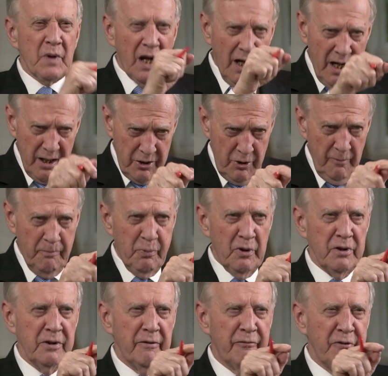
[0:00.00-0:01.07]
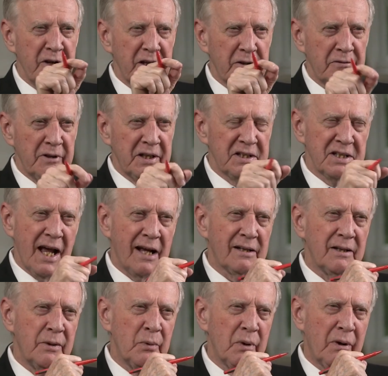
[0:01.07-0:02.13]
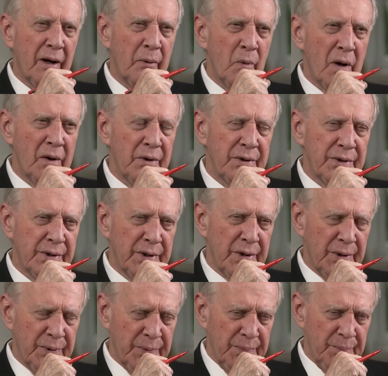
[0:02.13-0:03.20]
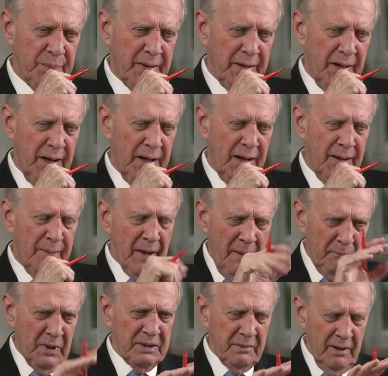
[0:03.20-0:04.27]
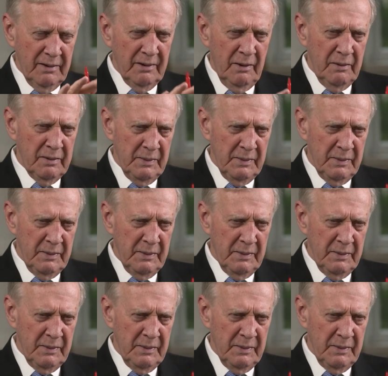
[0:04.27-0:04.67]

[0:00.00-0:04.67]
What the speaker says: you put your finger exactly where I wanted to go. But let me